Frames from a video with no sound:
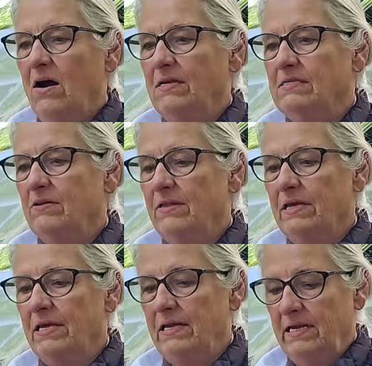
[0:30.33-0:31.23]
All right, so
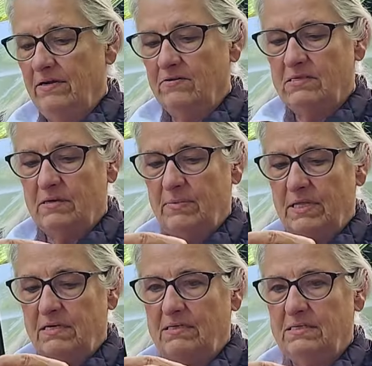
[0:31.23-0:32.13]
then here's some of
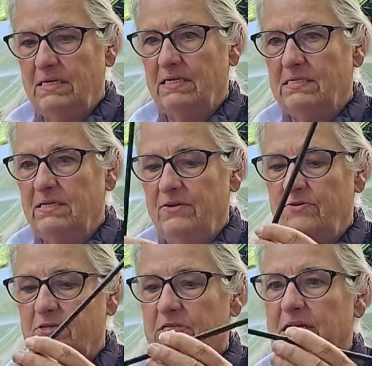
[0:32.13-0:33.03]
the sticks, and you
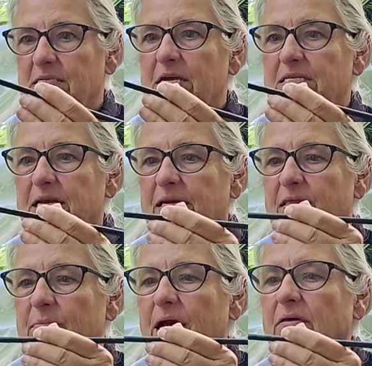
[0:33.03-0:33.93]
just, as I take
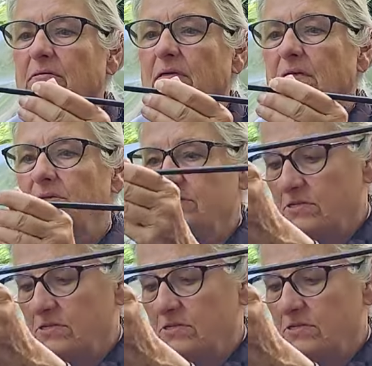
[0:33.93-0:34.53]
them out, I just